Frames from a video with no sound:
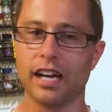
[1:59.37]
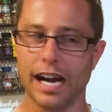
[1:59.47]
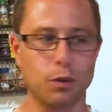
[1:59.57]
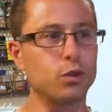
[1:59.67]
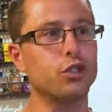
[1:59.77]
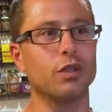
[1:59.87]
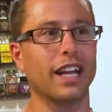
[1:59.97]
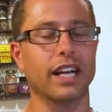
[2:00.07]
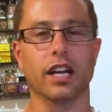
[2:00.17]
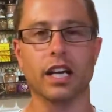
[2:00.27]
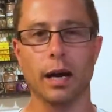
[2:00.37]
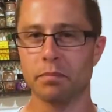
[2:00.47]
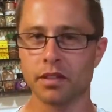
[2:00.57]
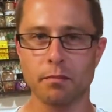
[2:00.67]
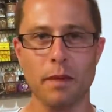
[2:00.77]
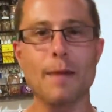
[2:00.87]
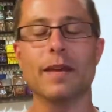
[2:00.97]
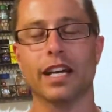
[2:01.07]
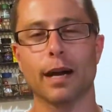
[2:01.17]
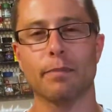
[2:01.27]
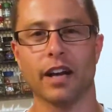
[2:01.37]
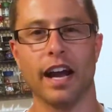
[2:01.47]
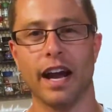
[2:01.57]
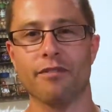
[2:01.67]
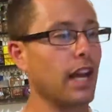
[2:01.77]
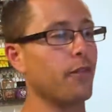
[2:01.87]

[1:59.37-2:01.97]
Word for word: I would do like 1 cup. Maybe 1.5 cups.